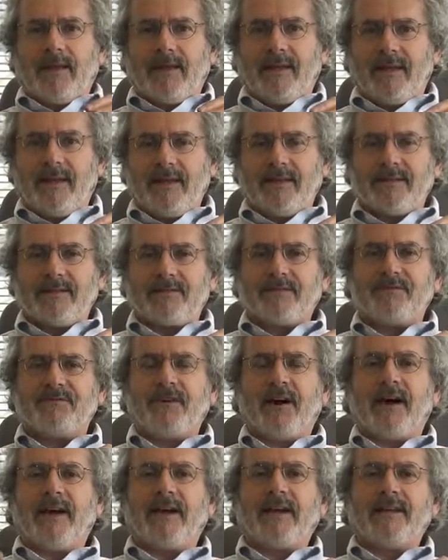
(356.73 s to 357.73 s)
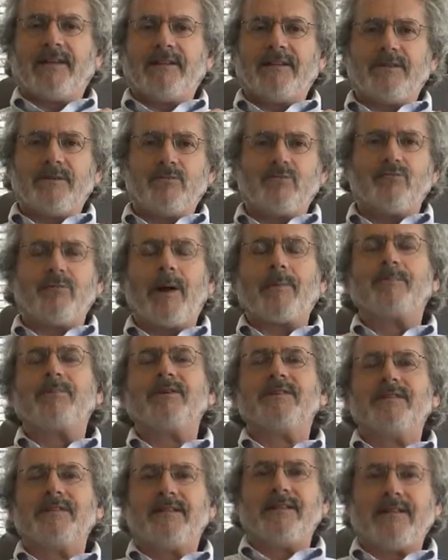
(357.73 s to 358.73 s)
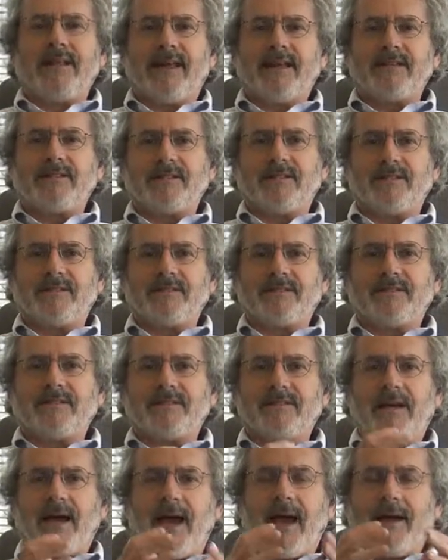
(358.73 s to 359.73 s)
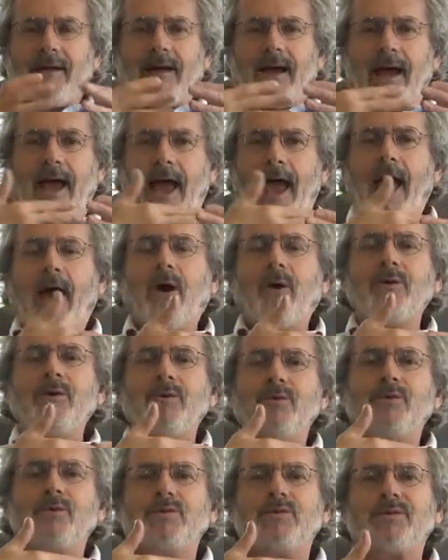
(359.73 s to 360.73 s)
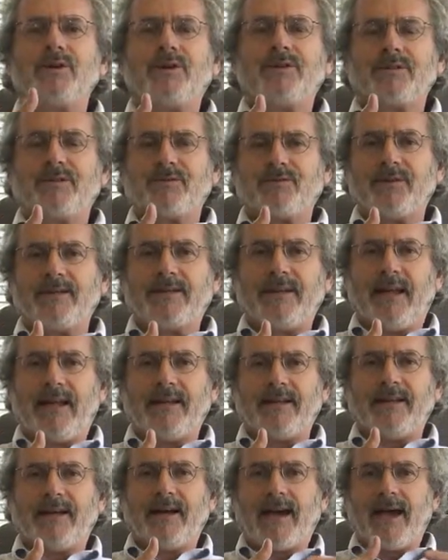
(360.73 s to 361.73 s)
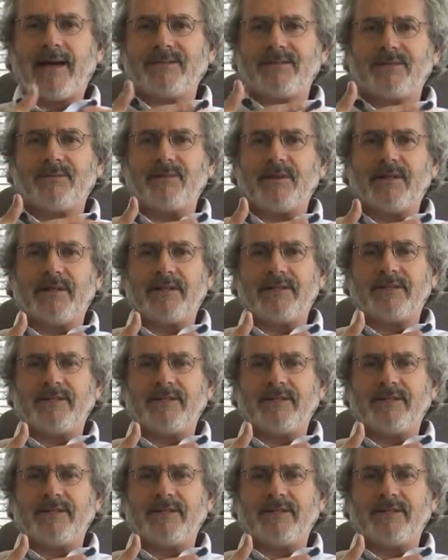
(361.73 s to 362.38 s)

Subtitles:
is find representations. How you search for data hasn't really